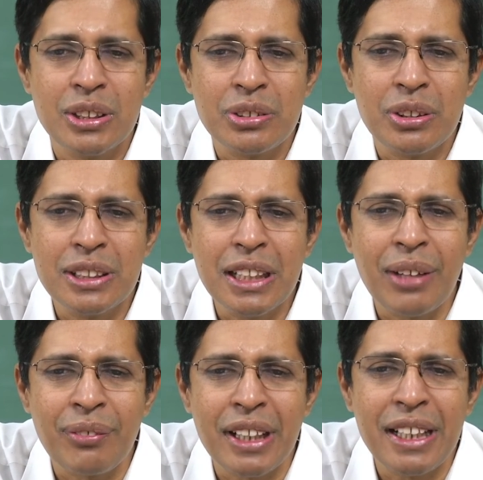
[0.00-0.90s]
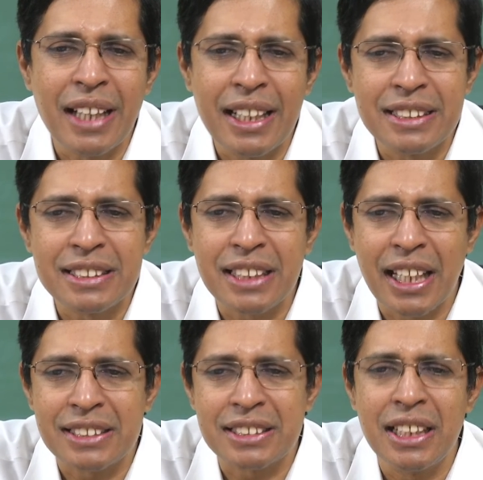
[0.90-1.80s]
So, this is a very nice
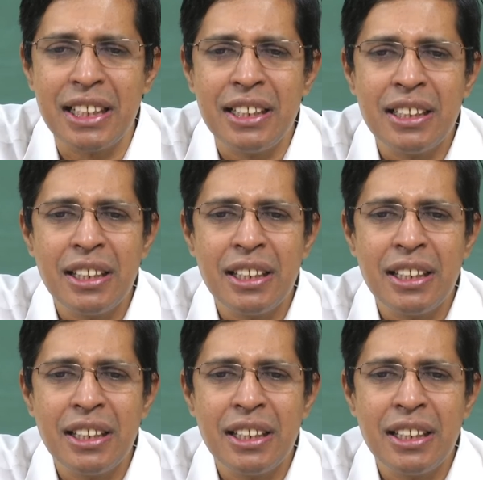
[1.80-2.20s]
case study.